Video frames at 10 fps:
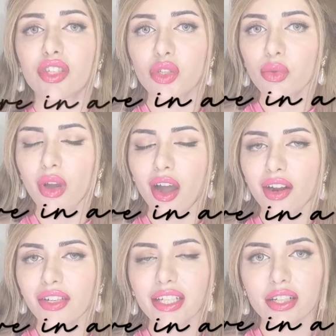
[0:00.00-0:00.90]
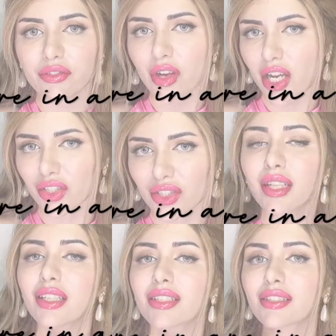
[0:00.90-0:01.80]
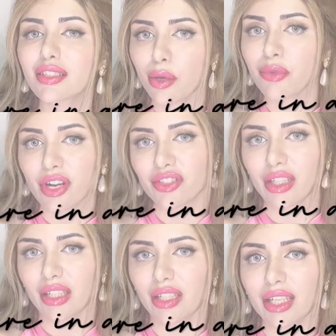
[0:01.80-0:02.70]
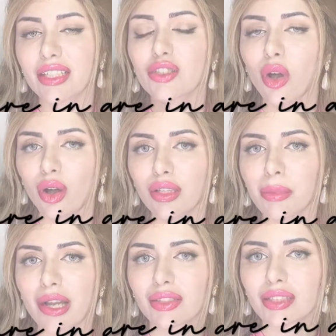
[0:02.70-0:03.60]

you are in a rush. Stop rushing. It's all about